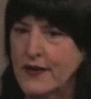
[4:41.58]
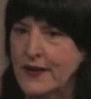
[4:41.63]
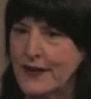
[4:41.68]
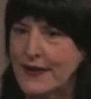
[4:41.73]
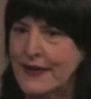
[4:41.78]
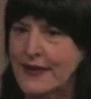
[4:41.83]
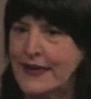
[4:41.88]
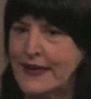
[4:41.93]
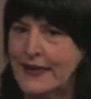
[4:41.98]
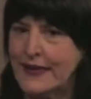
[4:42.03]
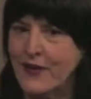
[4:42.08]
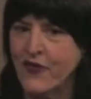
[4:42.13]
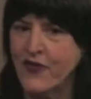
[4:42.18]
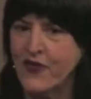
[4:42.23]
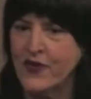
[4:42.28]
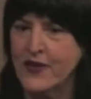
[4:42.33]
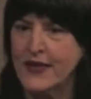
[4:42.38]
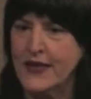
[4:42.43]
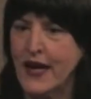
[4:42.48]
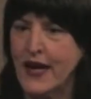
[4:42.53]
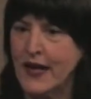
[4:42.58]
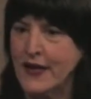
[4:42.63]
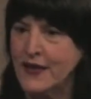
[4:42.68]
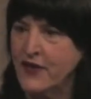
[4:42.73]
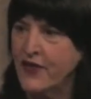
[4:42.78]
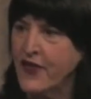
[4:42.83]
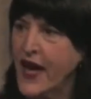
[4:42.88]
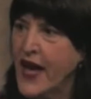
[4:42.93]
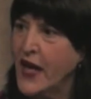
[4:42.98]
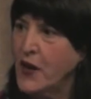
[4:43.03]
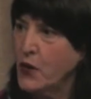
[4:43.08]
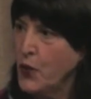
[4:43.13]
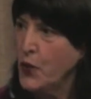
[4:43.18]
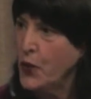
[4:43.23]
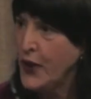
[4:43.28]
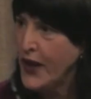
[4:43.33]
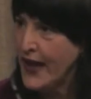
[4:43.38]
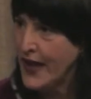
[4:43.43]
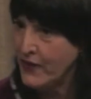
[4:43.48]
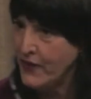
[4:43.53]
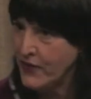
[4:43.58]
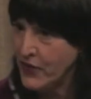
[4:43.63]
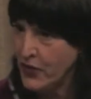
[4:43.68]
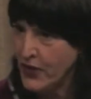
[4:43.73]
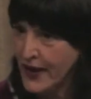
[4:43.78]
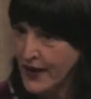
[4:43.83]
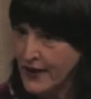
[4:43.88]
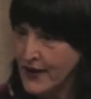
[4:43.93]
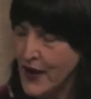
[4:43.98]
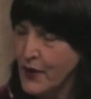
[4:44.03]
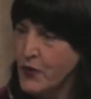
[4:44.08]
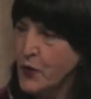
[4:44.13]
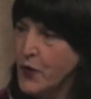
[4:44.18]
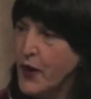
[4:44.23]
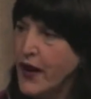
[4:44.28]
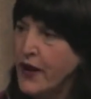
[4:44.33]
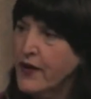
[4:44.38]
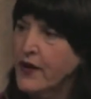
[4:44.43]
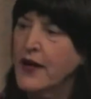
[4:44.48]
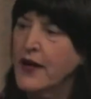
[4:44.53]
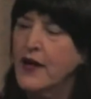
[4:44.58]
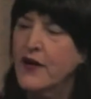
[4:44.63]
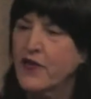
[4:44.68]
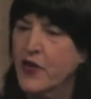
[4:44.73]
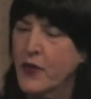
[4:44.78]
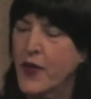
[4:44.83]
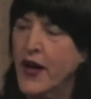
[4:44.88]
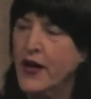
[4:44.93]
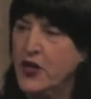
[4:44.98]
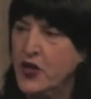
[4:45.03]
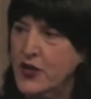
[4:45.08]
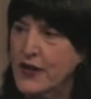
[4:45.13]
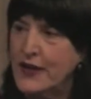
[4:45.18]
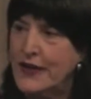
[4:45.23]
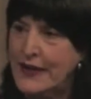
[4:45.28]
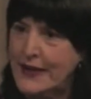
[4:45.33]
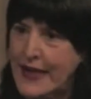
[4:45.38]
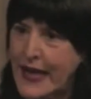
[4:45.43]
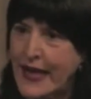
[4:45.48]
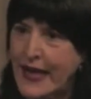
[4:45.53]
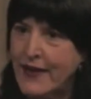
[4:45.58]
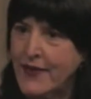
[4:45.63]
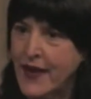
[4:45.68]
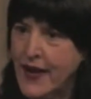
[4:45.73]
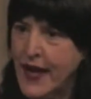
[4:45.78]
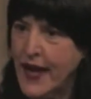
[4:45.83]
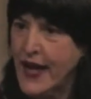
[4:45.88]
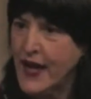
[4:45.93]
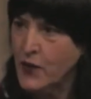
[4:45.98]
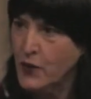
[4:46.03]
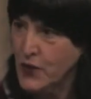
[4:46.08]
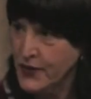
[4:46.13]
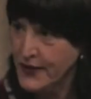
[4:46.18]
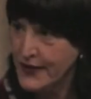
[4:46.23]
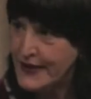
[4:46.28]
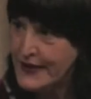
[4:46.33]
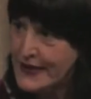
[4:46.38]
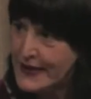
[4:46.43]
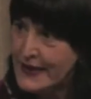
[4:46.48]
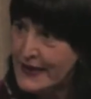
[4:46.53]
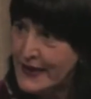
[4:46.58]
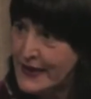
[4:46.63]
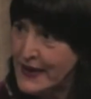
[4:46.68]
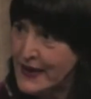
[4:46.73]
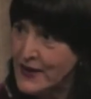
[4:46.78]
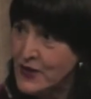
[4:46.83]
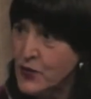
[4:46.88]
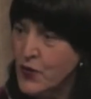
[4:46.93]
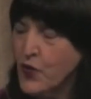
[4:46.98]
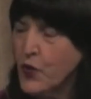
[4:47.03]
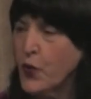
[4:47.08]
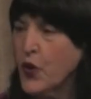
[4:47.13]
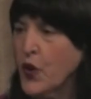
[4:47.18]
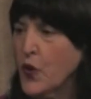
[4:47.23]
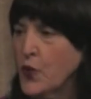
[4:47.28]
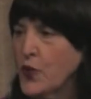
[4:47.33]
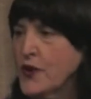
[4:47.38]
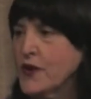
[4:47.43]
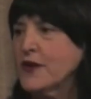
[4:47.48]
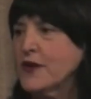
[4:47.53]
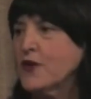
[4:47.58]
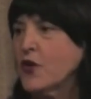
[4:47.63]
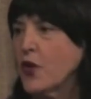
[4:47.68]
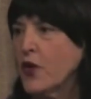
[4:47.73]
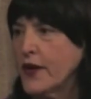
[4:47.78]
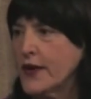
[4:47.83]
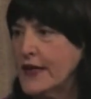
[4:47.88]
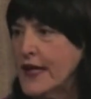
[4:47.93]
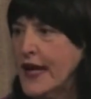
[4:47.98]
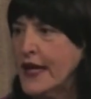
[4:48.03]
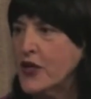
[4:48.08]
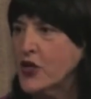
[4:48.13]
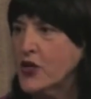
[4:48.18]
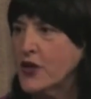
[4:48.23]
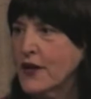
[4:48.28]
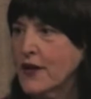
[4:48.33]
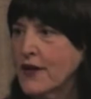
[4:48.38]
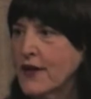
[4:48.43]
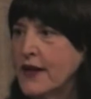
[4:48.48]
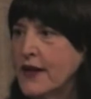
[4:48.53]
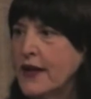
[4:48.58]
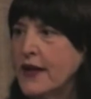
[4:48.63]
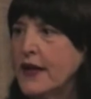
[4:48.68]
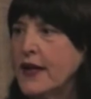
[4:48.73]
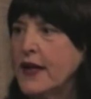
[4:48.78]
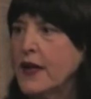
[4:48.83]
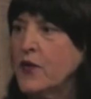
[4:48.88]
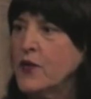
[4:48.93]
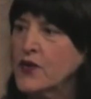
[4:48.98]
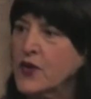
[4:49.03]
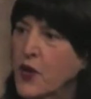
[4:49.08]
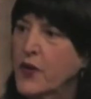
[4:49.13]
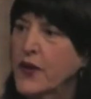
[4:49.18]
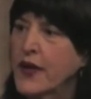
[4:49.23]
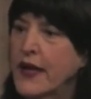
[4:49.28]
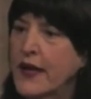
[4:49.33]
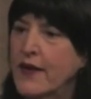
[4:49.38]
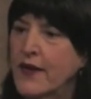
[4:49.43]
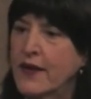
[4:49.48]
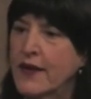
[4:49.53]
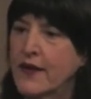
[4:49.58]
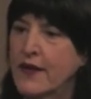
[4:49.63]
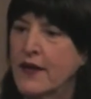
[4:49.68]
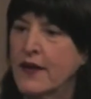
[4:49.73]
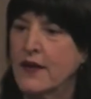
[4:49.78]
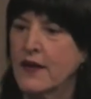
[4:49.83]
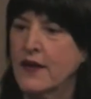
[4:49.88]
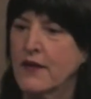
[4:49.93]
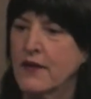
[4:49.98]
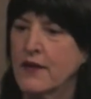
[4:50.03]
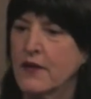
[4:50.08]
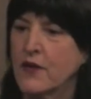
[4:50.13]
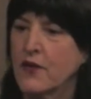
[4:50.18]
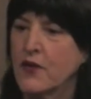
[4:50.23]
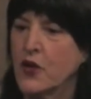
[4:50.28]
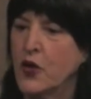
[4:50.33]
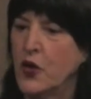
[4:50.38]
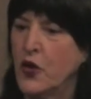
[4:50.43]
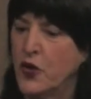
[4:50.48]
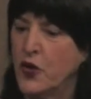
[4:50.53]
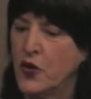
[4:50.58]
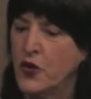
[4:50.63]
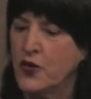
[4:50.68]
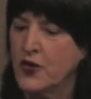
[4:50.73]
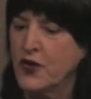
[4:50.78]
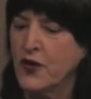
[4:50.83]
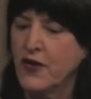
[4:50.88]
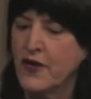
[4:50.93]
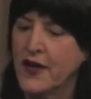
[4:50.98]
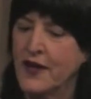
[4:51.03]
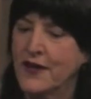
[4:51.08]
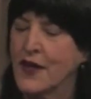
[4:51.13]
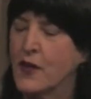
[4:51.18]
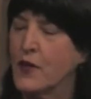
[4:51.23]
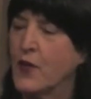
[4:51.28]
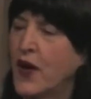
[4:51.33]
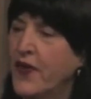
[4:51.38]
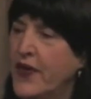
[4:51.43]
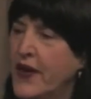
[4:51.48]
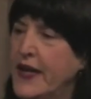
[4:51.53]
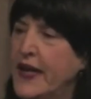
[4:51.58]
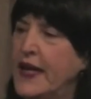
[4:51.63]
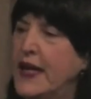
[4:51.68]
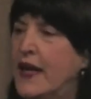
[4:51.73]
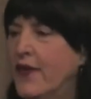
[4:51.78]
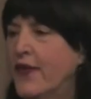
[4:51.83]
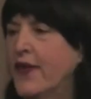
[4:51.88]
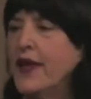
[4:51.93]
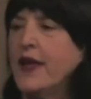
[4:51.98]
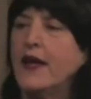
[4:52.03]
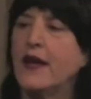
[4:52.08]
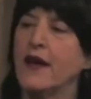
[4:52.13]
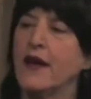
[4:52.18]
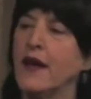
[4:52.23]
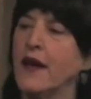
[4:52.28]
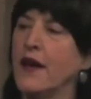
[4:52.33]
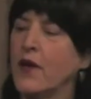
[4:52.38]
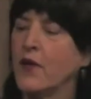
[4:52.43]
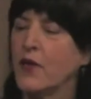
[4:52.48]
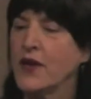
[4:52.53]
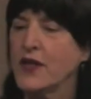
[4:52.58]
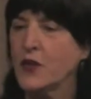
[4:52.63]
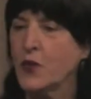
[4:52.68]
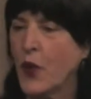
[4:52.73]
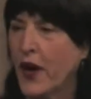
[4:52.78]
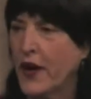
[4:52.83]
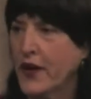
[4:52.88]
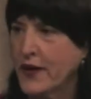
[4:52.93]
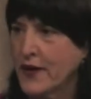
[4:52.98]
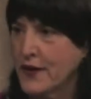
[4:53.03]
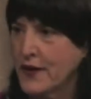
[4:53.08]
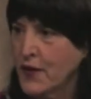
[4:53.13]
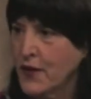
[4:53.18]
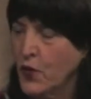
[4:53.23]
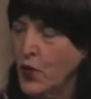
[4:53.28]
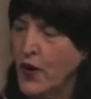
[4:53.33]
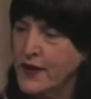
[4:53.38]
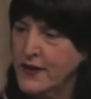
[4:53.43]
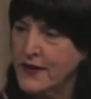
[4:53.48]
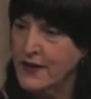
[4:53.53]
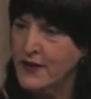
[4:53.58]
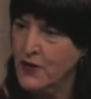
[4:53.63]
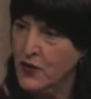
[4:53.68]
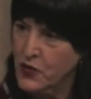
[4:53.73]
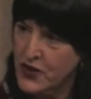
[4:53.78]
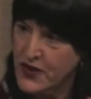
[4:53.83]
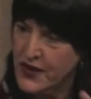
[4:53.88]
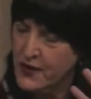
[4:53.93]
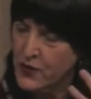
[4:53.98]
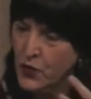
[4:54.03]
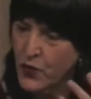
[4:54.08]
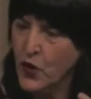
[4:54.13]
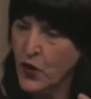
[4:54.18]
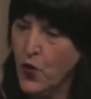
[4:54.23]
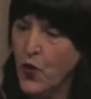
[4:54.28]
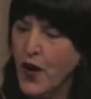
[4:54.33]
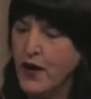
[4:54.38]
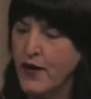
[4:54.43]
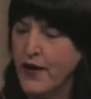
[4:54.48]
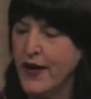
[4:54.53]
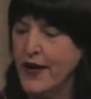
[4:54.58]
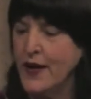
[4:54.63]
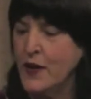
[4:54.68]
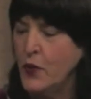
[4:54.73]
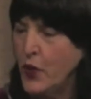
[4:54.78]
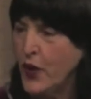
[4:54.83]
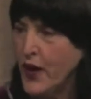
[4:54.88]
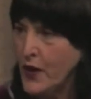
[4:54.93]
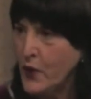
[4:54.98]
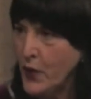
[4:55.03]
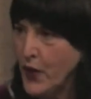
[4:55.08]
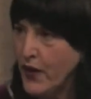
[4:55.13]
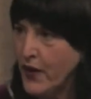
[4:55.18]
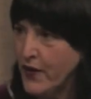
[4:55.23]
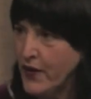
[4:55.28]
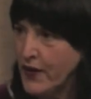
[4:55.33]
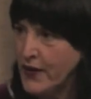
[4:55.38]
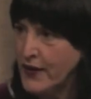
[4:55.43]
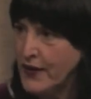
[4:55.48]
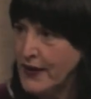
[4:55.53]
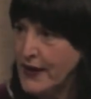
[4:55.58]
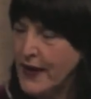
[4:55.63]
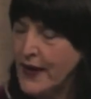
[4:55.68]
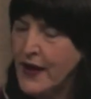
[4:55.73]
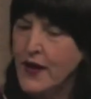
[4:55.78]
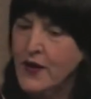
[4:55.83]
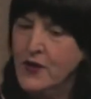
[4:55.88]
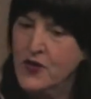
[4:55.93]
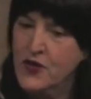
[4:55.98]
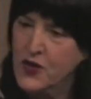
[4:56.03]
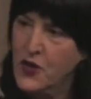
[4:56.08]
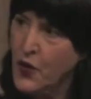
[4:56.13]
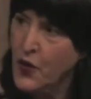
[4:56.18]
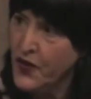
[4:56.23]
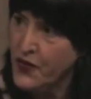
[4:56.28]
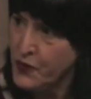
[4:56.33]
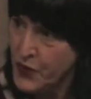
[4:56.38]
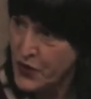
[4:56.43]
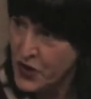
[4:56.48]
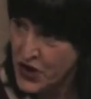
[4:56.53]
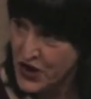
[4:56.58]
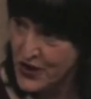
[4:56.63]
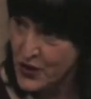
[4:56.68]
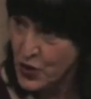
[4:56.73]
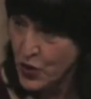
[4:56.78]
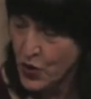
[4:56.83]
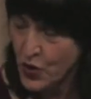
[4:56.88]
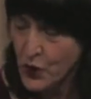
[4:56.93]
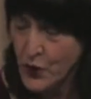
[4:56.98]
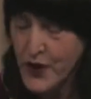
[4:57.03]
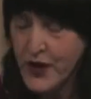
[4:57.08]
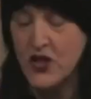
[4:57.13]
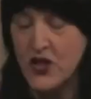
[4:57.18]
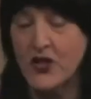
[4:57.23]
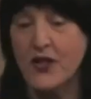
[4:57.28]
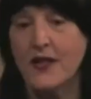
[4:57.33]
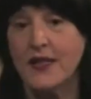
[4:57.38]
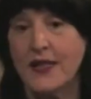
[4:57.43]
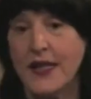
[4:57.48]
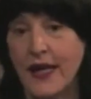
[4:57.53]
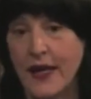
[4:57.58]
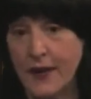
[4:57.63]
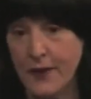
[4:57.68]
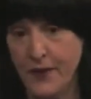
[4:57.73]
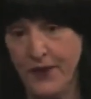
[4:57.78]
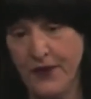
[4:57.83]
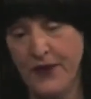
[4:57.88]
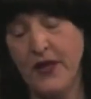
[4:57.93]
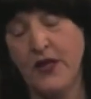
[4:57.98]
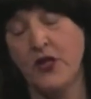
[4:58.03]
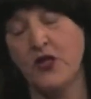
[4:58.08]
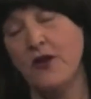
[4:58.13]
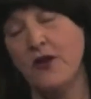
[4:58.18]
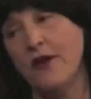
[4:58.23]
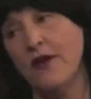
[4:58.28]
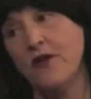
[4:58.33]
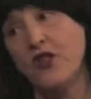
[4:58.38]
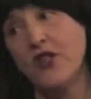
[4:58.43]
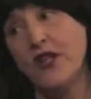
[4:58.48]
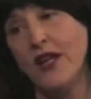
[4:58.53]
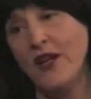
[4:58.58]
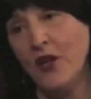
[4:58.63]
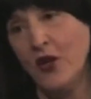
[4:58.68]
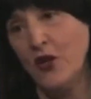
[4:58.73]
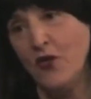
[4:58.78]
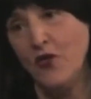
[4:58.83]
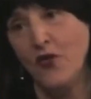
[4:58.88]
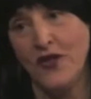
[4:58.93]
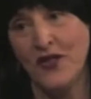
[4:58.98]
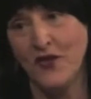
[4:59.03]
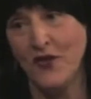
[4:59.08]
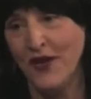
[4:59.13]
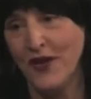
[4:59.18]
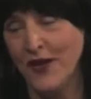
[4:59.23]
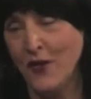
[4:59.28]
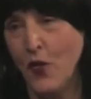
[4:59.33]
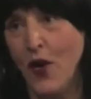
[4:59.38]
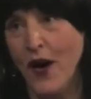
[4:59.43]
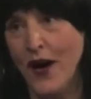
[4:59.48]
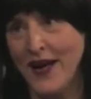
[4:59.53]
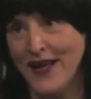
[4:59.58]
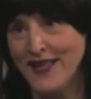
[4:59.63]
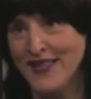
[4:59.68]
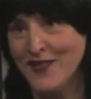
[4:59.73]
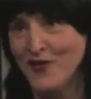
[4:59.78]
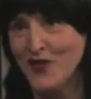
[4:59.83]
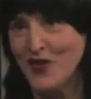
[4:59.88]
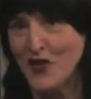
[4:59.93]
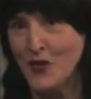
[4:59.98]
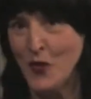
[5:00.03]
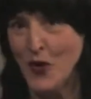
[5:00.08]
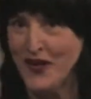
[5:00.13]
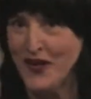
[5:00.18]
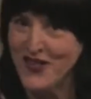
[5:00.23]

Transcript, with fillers: this science of animal behavior had come about from actually saying that animals did things with purpose or intention. It was only that uh, you know you sort of hit them on the knee and they responded. It wasn't didn't require any brain power. So, but she told me. She said, and Jane was very wise and smart. She